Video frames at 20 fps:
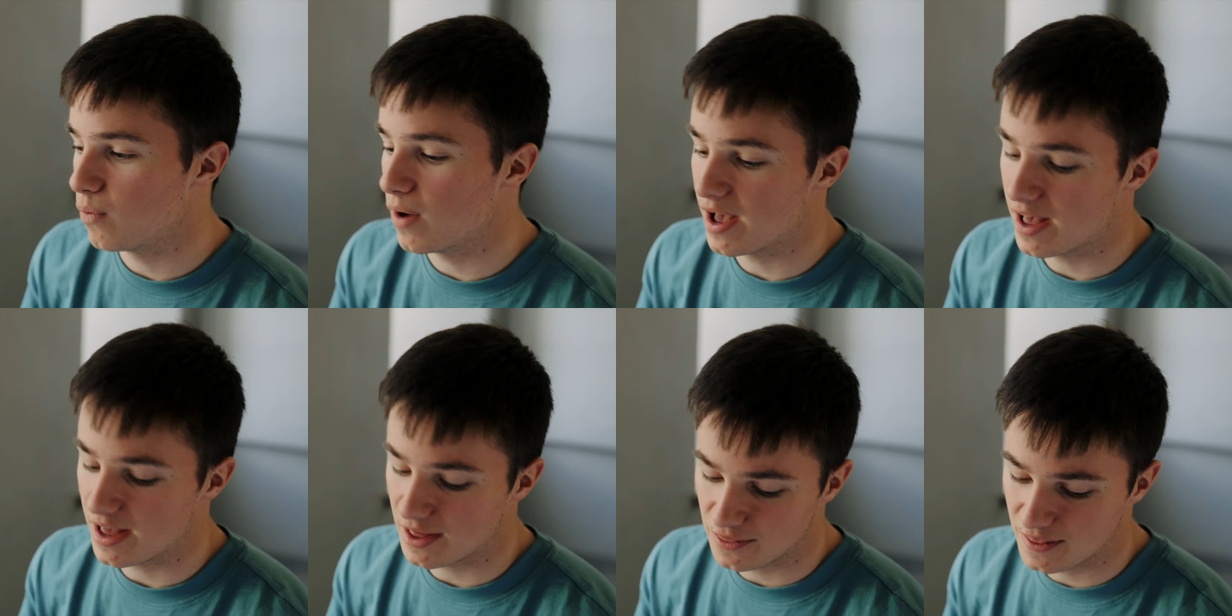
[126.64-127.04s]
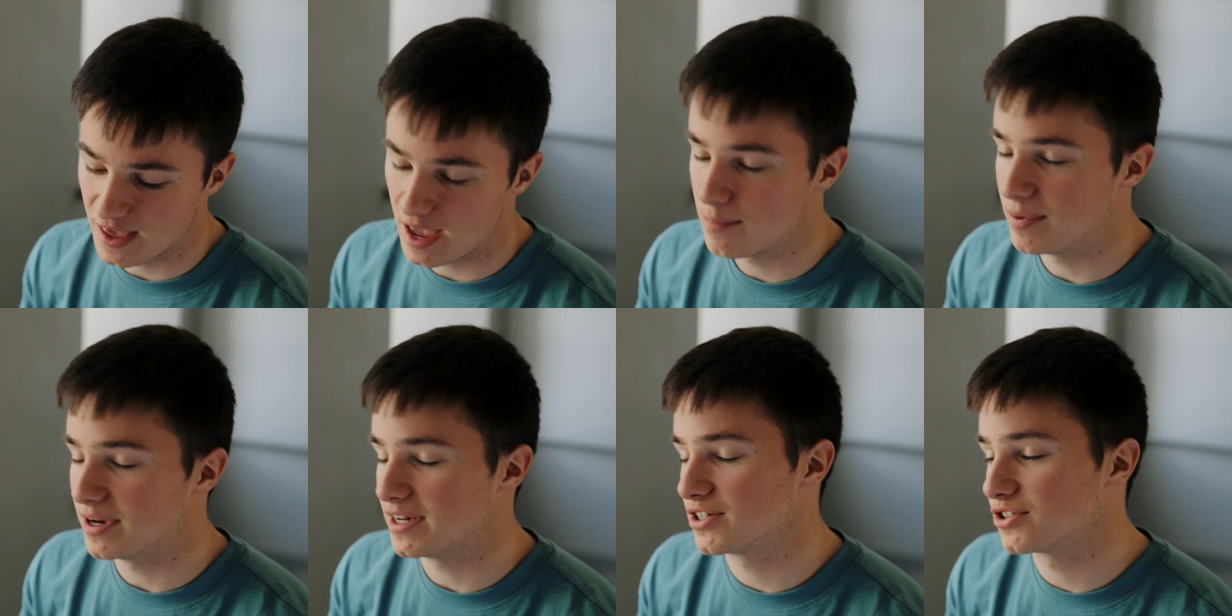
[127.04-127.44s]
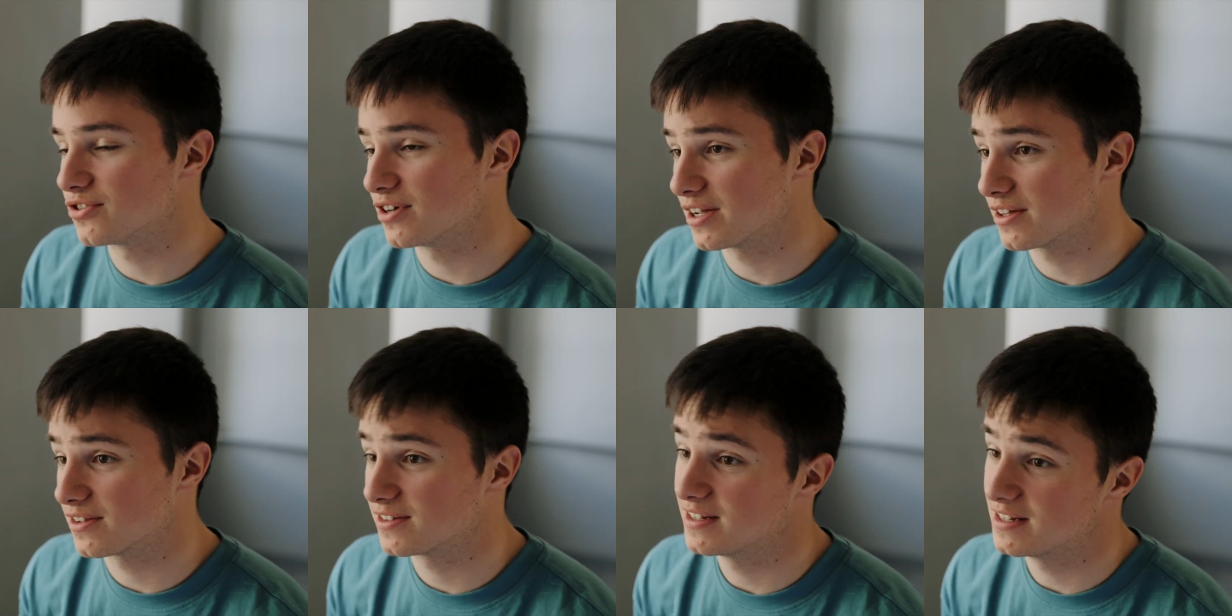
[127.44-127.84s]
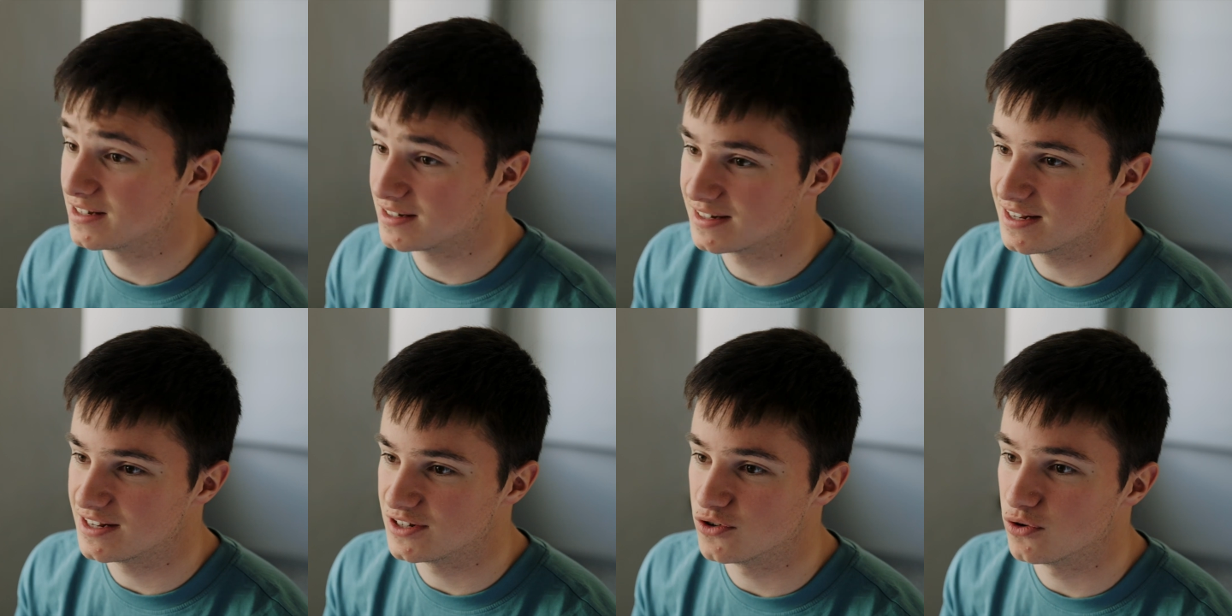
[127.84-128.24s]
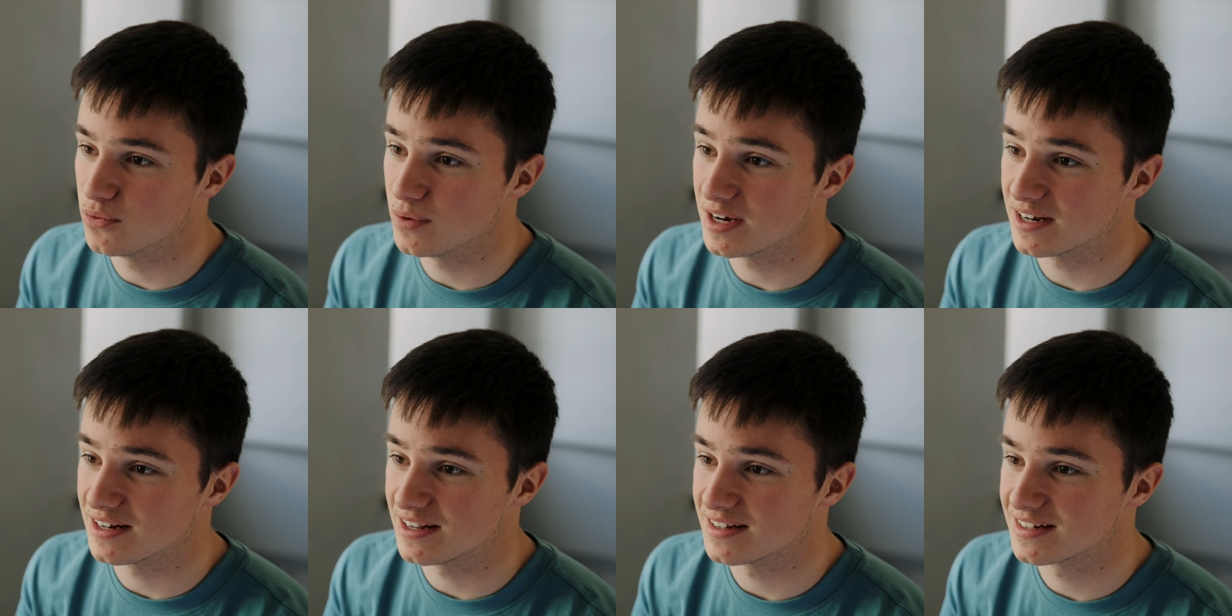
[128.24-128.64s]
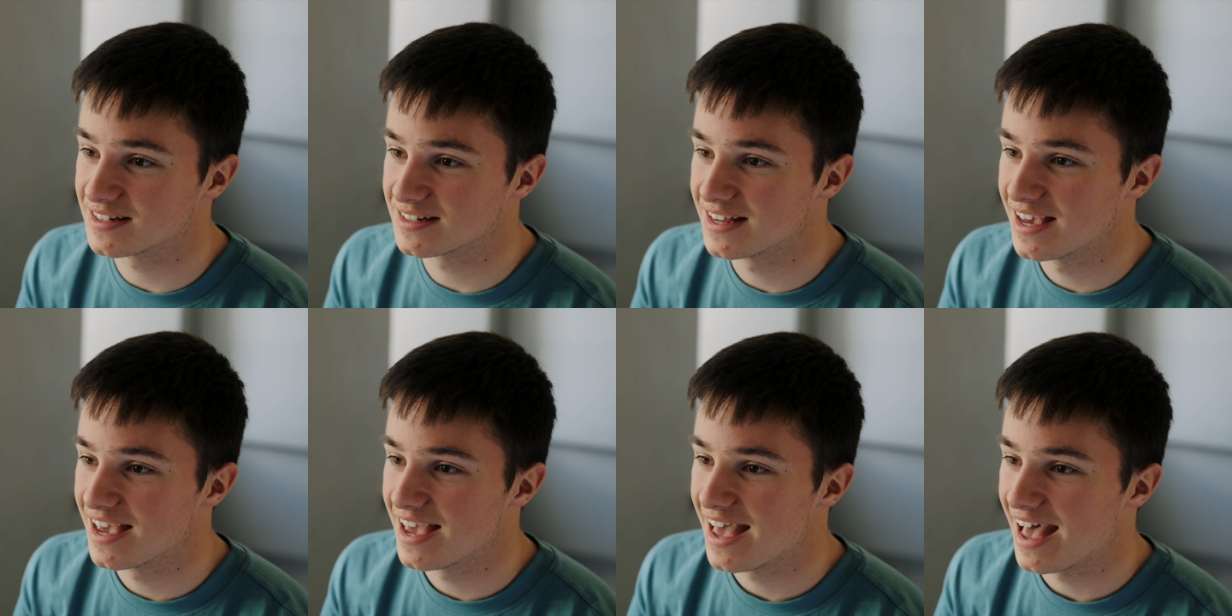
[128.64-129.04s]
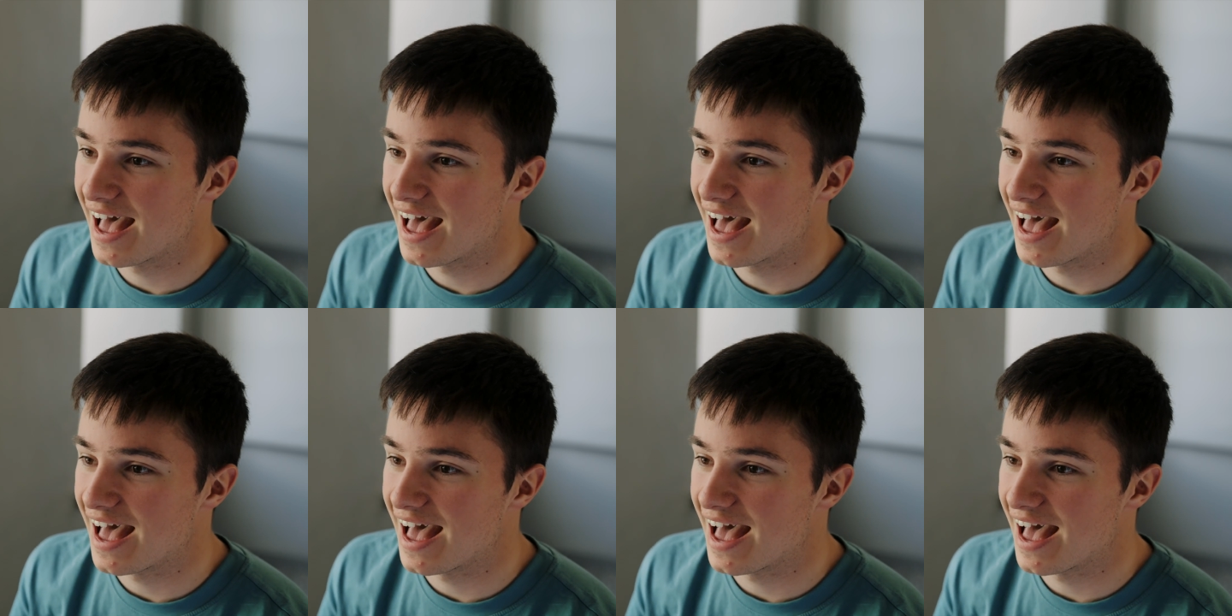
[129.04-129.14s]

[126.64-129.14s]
where their biggest strength is your weakness,